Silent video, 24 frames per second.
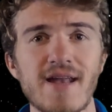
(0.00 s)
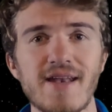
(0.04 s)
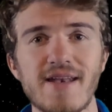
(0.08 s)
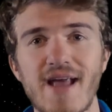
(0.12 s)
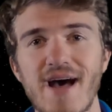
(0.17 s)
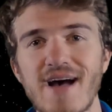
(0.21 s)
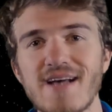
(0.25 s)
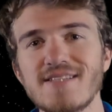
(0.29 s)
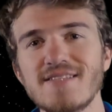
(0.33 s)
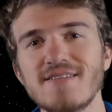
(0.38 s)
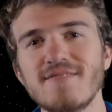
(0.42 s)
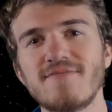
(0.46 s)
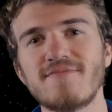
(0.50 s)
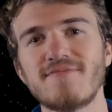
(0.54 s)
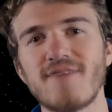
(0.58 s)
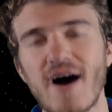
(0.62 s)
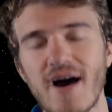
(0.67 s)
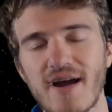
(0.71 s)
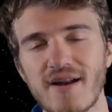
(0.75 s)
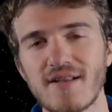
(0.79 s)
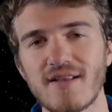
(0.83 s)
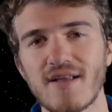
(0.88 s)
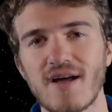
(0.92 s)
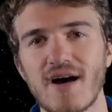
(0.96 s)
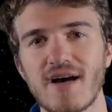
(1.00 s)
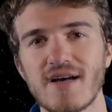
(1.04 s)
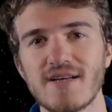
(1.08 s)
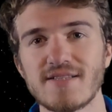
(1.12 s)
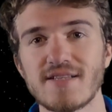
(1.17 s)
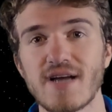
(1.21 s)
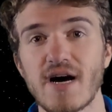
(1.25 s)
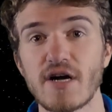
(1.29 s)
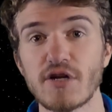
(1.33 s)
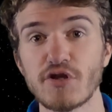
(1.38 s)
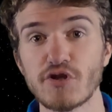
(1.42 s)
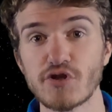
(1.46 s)
NASA
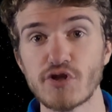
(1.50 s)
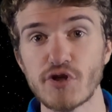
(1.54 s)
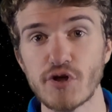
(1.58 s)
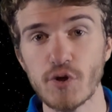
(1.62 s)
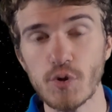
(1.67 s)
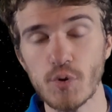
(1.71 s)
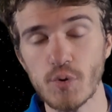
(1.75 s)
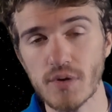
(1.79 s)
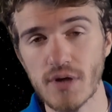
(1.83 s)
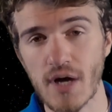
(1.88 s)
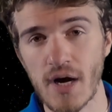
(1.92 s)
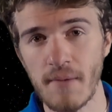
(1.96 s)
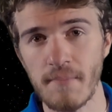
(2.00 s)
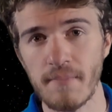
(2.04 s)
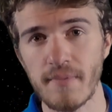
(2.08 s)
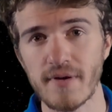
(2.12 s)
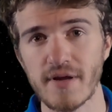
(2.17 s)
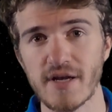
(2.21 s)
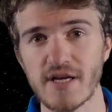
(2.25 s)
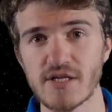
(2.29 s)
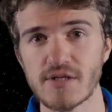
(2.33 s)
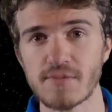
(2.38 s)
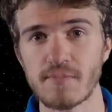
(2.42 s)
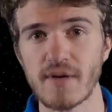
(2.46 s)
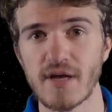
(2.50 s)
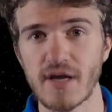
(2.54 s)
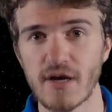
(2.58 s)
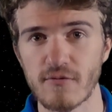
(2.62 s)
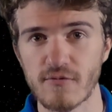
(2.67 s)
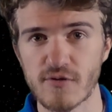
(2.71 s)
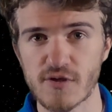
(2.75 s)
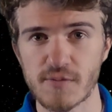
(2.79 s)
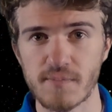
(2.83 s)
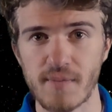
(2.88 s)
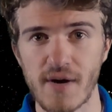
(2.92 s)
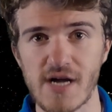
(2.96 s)
finalized on two companies being
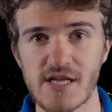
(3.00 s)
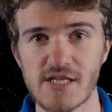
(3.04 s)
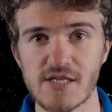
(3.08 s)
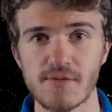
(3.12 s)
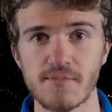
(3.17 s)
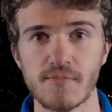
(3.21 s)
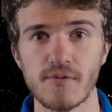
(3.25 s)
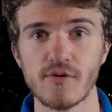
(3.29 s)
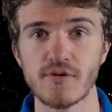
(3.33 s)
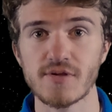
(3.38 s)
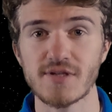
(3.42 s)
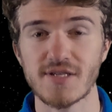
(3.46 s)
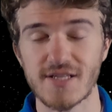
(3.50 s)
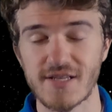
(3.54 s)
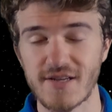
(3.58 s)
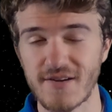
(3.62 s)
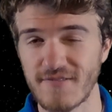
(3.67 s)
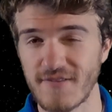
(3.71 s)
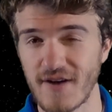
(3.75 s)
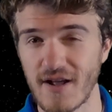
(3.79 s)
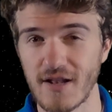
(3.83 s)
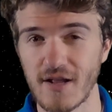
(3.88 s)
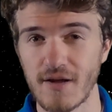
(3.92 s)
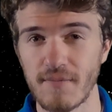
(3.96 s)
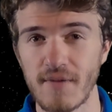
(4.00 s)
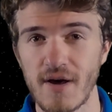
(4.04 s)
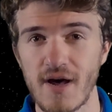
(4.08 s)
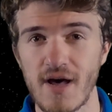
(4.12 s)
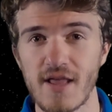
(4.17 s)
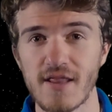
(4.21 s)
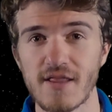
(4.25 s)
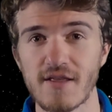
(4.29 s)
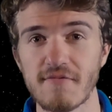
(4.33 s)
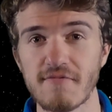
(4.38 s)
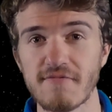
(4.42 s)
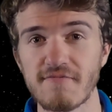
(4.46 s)
responsible to develop
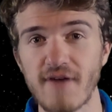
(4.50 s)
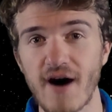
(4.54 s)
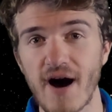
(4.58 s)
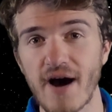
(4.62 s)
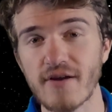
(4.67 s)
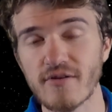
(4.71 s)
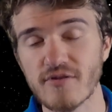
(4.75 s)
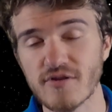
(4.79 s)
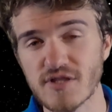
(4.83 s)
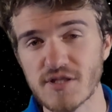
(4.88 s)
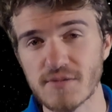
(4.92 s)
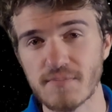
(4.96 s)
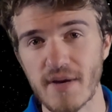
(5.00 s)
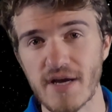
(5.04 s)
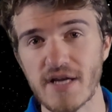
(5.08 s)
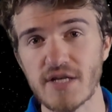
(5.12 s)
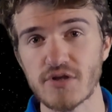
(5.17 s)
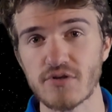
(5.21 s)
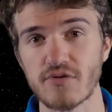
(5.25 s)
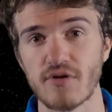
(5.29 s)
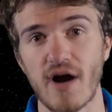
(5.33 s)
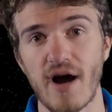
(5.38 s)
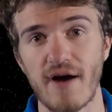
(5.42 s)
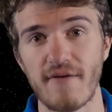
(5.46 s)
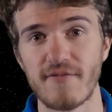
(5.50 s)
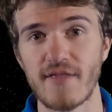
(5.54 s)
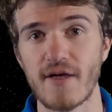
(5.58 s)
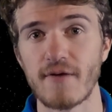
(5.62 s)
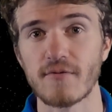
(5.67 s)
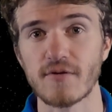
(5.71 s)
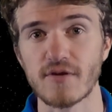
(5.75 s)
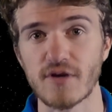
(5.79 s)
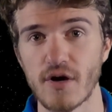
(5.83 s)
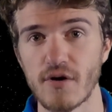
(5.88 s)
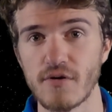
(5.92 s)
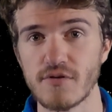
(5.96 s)
the final spacecraft that
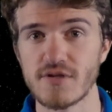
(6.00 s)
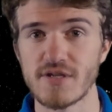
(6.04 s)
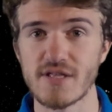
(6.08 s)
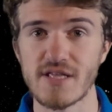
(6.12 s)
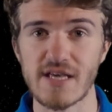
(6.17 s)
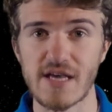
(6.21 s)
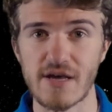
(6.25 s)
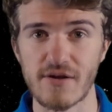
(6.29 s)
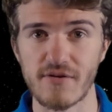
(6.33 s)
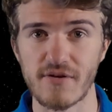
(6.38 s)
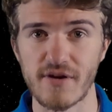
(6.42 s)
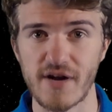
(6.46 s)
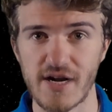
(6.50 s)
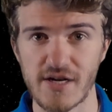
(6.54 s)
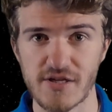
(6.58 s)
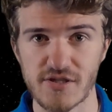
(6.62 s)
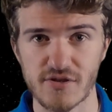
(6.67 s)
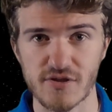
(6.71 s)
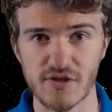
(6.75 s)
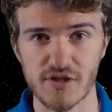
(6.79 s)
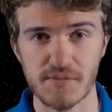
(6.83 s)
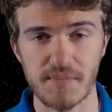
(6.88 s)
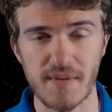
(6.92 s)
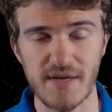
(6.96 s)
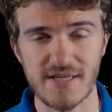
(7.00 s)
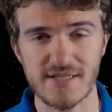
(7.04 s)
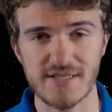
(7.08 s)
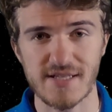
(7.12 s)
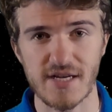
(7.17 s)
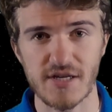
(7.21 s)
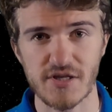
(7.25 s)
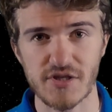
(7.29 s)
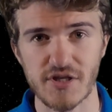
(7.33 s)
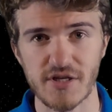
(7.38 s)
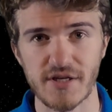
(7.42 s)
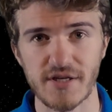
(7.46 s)
would go to the International Space
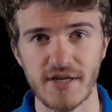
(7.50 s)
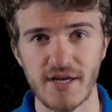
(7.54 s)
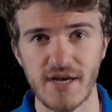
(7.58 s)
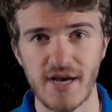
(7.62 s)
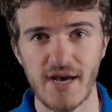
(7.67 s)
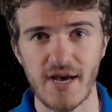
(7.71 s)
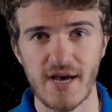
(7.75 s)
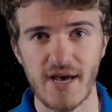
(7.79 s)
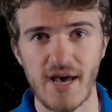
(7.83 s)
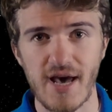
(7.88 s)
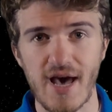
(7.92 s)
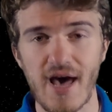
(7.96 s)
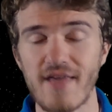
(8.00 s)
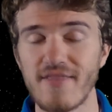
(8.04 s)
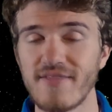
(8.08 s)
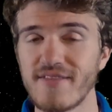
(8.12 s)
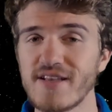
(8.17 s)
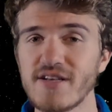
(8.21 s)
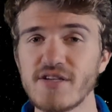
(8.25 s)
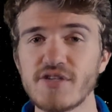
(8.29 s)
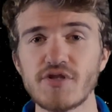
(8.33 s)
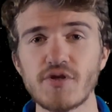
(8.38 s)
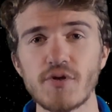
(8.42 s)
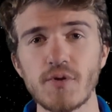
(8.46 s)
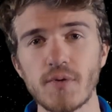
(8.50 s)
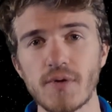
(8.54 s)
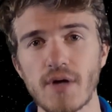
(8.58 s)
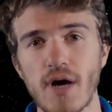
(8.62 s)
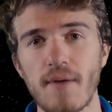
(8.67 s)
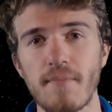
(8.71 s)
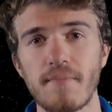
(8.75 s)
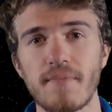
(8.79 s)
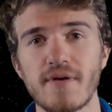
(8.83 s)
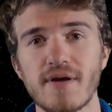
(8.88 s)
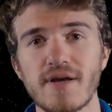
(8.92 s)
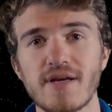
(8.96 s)
Station, and these two
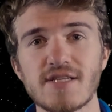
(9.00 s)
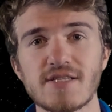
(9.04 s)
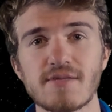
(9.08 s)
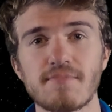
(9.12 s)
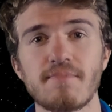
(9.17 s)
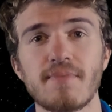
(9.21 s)
companies